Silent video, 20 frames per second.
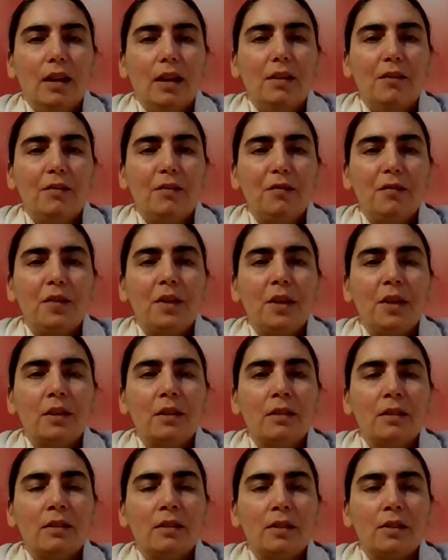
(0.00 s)
And
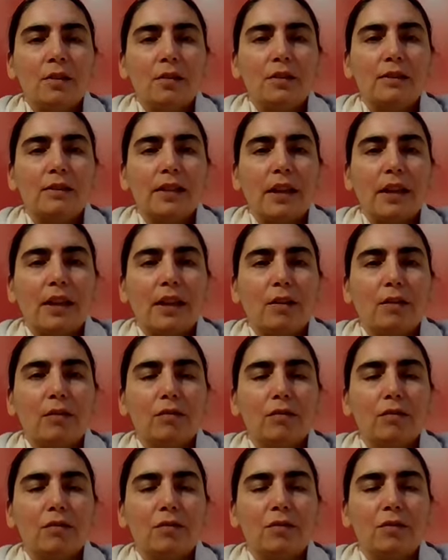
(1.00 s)
feel yourself
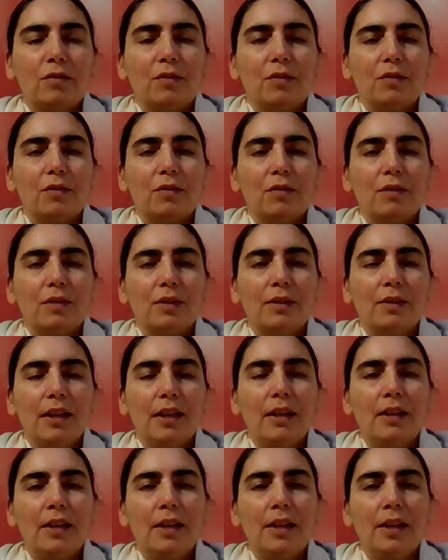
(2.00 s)

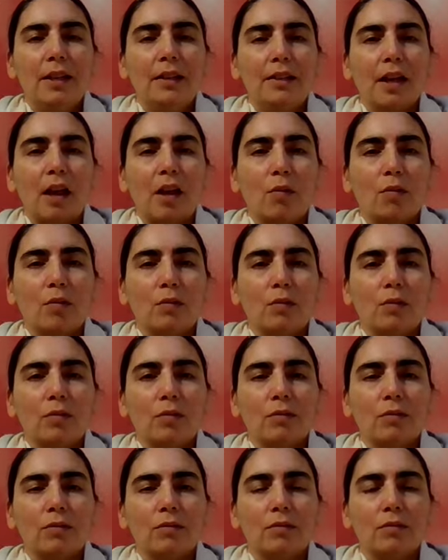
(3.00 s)
settling
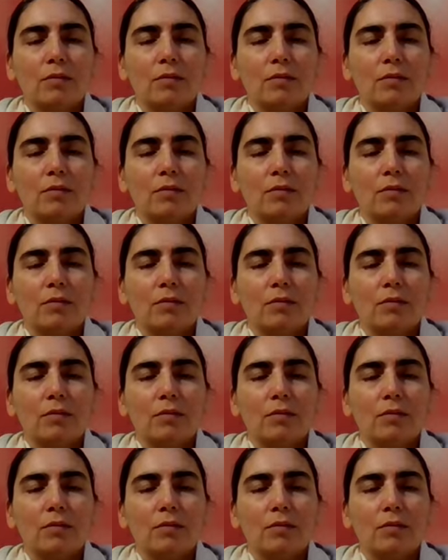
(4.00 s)
down,